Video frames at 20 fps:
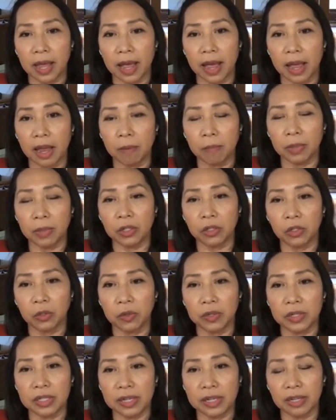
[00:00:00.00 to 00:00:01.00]
I'm a
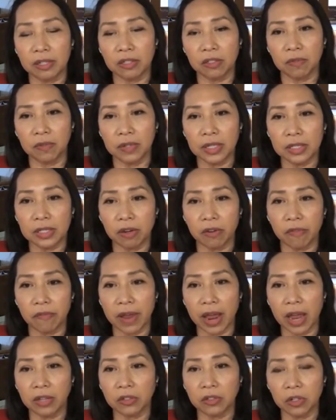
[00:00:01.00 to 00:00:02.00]
neurointensivist and
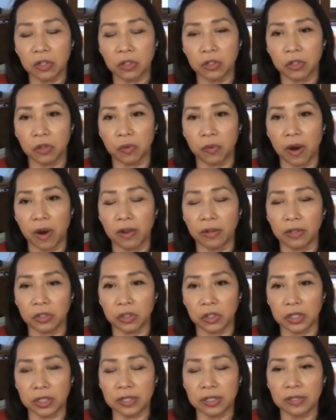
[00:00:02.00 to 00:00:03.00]
vascular
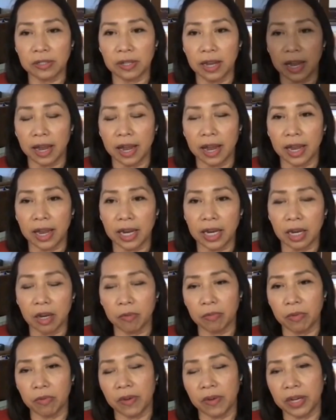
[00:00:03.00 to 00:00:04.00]
neurologist, and
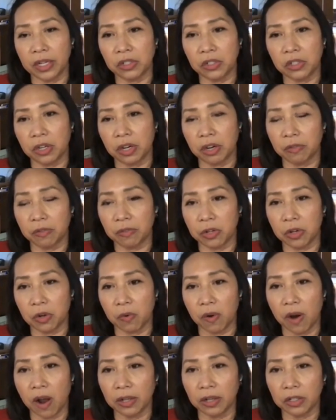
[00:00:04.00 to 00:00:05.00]
I'm the vice chair for
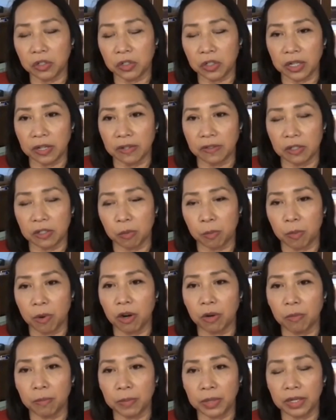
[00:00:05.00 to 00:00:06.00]
neurology in the
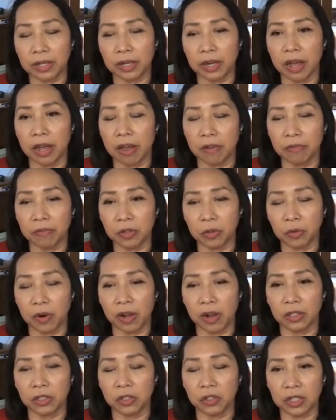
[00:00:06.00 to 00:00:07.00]
Department of
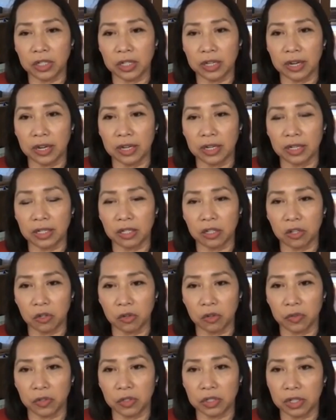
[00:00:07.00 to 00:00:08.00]
Neurology at the
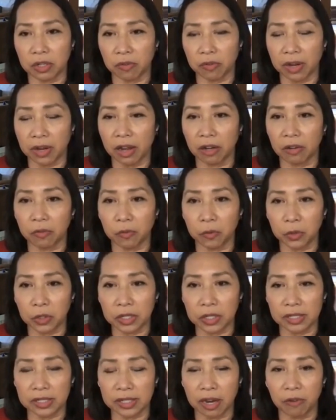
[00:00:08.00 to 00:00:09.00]
University of
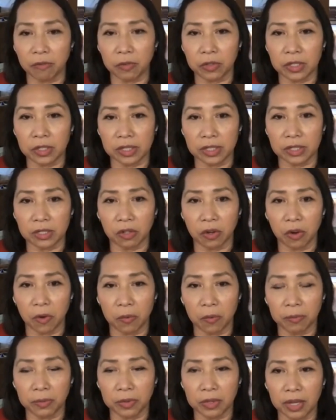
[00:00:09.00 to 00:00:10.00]
California, San
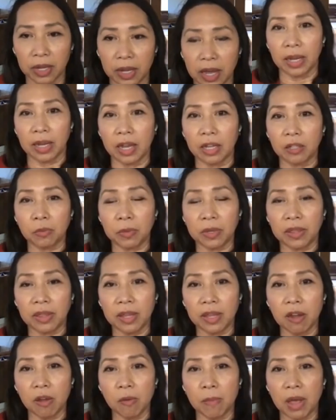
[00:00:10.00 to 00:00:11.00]
Francisco. As we
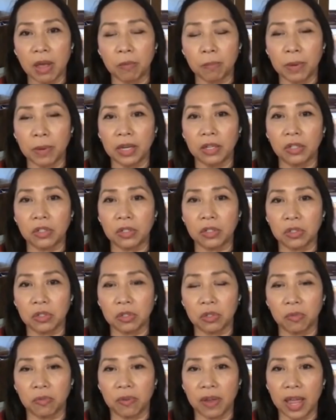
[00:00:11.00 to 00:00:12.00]
think about patients
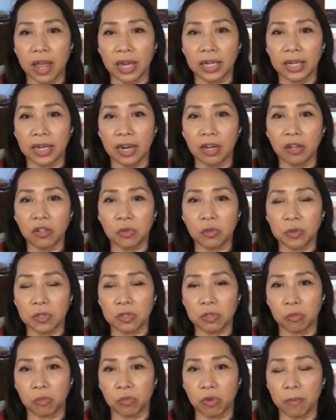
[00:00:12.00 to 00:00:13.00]
who've had an
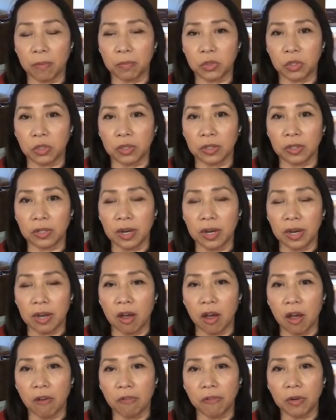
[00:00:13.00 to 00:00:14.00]
aneurysm rupture,
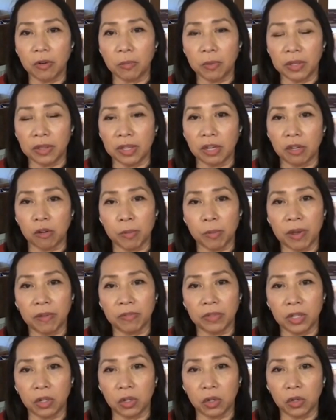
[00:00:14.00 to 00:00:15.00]
often we think about
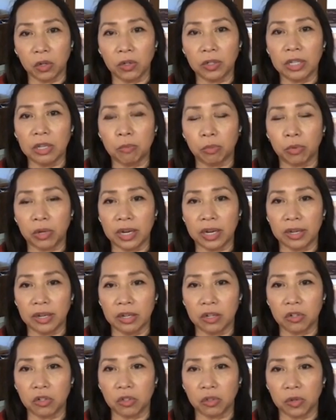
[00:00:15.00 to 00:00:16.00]
the early brain
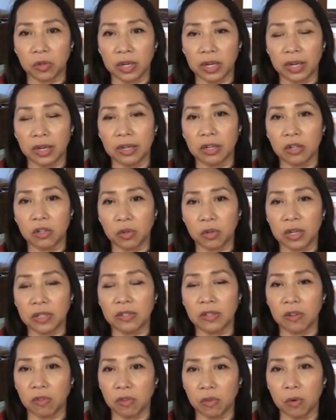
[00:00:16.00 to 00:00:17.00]
injury and
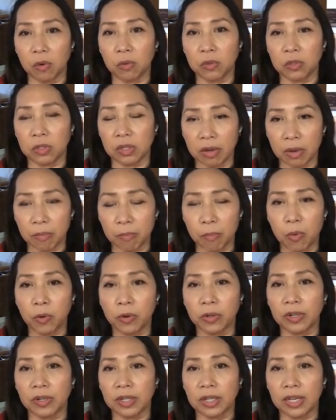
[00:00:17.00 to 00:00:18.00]
addressing those
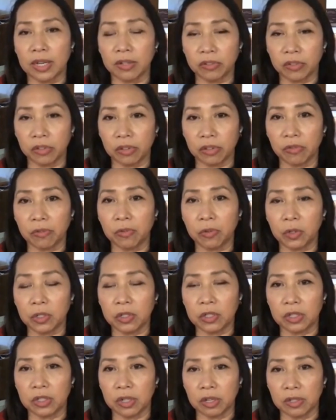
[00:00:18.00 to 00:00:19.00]
important things in the
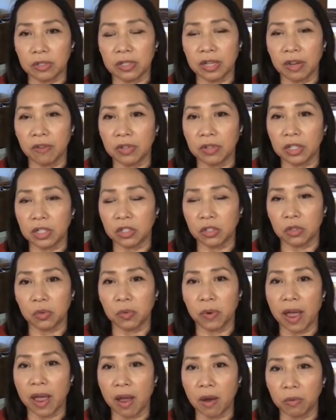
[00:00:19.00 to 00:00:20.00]
first 72
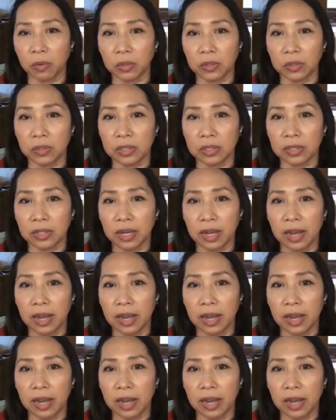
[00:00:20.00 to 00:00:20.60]
hours.